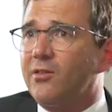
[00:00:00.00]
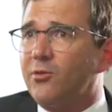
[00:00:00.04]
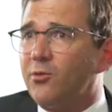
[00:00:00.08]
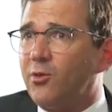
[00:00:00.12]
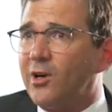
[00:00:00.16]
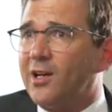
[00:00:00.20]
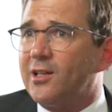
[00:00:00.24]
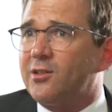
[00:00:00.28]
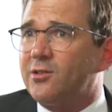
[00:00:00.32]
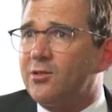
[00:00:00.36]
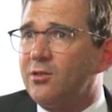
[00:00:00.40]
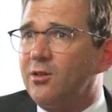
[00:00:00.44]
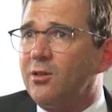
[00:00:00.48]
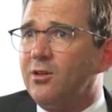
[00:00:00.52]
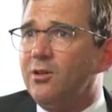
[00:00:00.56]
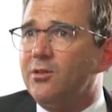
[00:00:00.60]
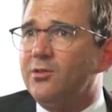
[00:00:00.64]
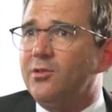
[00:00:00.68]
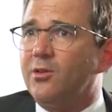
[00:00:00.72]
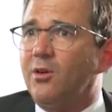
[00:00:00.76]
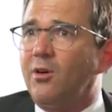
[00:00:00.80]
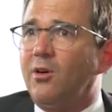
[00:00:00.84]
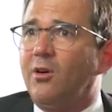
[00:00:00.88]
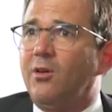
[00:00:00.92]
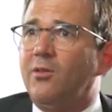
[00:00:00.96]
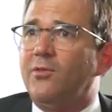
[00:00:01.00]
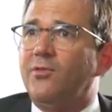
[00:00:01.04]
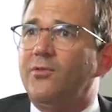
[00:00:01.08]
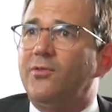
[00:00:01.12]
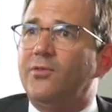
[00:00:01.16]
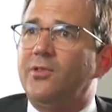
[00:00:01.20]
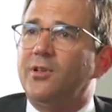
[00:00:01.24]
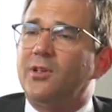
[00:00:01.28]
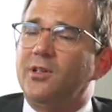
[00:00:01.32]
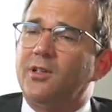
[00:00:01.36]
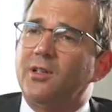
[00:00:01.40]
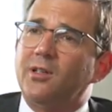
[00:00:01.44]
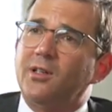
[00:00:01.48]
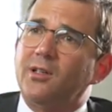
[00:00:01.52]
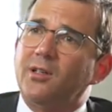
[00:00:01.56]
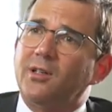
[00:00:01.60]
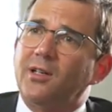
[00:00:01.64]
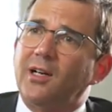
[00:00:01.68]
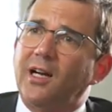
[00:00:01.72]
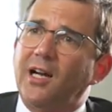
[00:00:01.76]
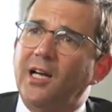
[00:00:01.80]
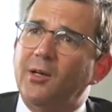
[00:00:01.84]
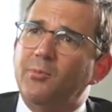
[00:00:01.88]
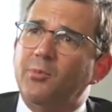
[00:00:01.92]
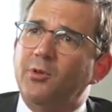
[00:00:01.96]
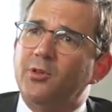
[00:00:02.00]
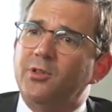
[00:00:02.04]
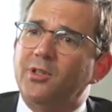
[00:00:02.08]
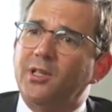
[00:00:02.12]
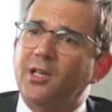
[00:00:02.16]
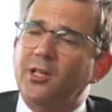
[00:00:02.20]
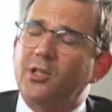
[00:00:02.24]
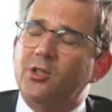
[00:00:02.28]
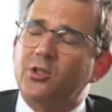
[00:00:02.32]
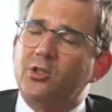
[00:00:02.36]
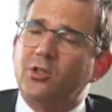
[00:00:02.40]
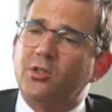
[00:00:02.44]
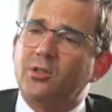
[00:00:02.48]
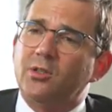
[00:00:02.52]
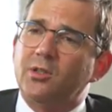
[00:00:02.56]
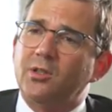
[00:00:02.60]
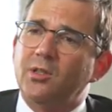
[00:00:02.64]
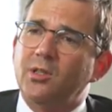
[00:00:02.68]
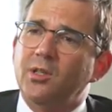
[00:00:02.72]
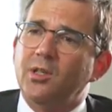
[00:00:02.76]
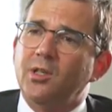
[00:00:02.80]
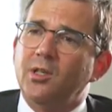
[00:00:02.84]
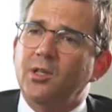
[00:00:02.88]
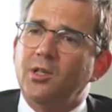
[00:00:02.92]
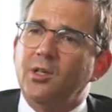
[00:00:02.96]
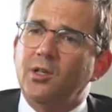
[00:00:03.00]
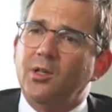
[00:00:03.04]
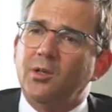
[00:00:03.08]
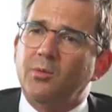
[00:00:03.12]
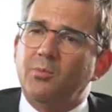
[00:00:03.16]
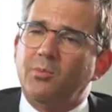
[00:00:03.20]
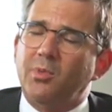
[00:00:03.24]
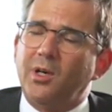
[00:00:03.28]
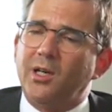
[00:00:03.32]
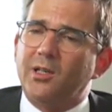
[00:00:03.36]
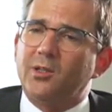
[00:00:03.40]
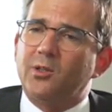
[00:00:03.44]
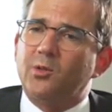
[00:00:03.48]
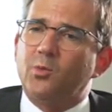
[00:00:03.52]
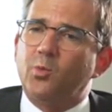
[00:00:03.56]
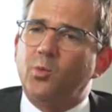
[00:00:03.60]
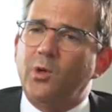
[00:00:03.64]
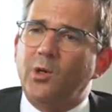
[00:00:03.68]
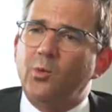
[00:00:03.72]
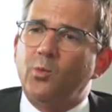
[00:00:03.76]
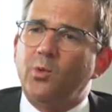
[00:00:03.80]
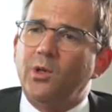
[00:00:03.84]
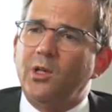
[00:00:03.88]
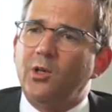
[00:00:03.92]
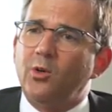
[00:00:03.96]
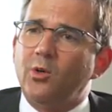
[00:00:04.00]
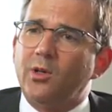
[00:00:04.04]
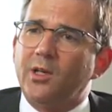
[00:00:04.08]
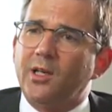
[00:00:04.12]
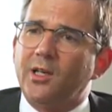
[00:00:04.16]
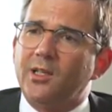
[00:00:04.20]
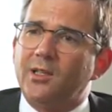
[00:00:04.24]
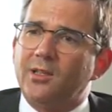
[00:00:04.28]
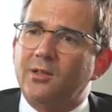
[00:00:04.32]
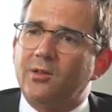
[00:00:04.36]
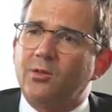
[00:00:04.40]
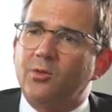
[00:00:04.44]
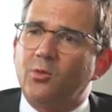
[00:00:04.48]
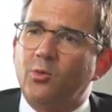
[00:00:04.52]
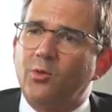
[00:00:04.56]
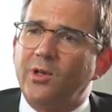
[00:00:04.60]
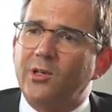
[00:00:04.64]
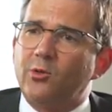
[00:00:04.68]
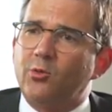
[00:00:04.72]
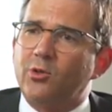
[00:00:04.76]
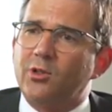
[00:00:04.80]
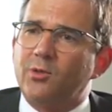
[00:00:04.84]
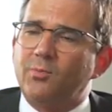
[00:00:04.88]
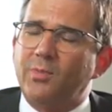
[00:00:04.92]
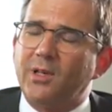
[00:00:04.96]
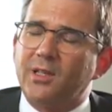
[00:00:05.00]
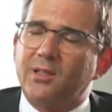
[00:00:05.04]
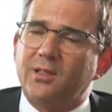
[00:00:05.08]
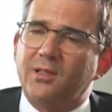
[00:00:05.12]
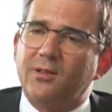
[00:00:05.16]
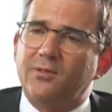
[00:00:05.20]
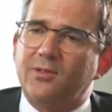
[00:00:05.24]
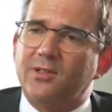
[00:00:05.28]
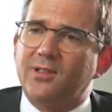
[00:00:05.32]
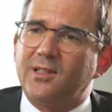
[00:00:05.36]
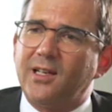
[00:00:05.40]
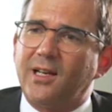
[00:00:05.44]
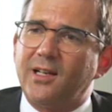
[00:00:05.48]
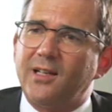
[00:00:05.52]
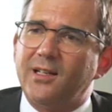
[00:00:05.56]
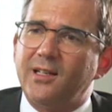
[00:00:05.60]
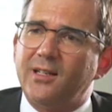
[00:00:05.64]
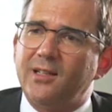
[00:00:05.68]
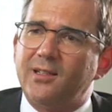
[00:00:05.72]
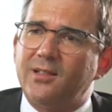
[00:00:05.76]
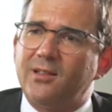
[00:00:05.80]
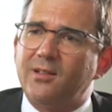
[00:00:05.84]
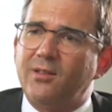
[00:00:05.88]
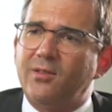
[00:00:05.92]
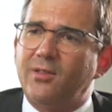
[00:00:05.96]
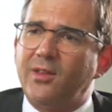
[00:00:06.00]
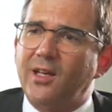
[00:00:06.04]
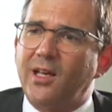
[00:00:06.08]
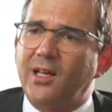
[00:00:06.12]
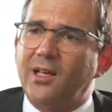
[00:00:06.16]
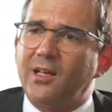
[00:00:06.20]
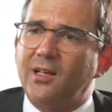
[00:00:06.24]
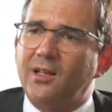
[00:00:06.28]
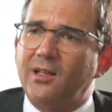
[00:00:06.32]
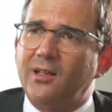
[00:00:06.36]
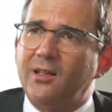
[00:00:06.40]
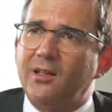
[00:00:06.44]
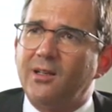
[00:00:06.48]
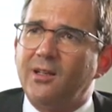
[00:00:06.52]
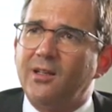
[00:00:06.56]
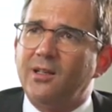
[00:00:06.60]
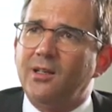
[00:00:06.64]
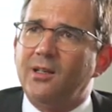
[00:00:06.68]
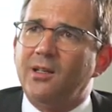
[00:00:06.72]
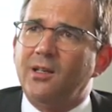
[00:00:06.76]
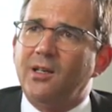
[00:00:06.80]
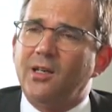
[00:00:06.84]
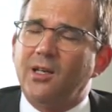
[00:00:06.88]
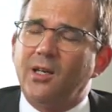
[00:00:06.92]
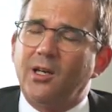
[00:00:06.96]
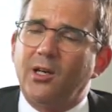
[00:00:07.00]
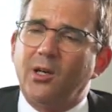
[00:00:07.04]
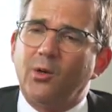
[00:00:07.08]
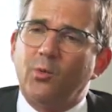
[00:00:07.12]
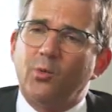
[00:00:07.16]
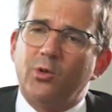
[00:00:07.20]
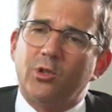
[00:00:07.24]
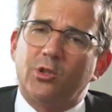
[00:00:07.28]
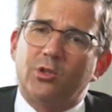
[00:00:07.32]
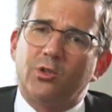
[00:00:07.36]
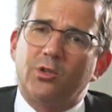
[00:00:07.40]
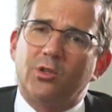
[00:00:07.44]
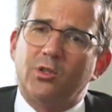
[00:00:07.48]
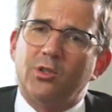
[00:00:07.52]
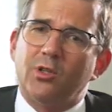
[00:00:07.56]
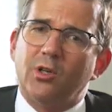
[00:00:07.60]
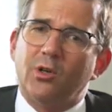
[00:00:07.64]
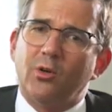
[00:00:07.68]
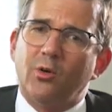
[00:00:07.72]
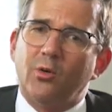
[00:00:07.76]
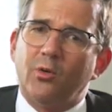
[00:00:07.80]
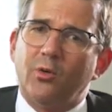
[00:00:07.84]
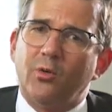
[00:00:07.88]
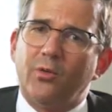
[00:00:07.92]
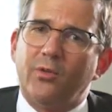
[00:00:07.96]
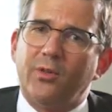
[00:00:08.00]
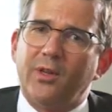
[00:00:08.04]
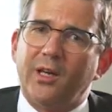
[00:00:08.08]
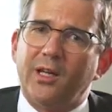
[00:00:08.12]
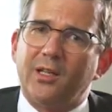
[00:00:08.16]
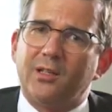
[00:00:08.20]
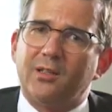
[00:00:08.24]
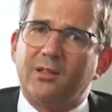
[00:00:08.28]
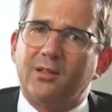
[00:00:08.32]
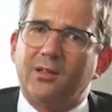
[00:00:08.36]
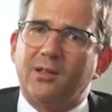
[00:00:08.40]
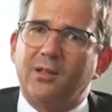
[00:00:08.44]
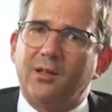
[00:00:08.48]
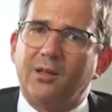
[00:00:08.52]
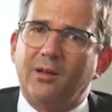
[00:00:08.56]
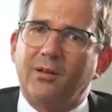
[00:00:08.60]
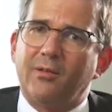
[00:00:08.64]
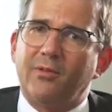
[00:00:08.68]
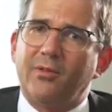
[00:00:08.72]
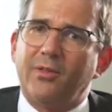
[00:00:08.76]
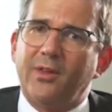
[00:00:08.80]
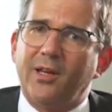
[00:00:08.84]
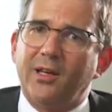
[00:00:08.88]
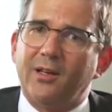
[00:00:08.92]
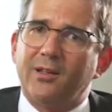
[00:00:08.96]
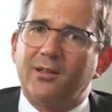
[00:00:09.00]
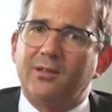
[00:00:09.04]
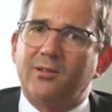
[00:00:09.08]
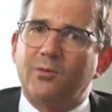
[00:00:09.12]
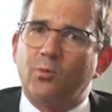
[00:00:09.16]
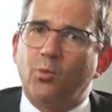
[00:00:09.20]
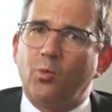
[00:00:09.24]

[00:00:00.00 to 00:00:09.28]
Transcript: threshold of hypotension. But when we look at retrospective studies, then we should know that there's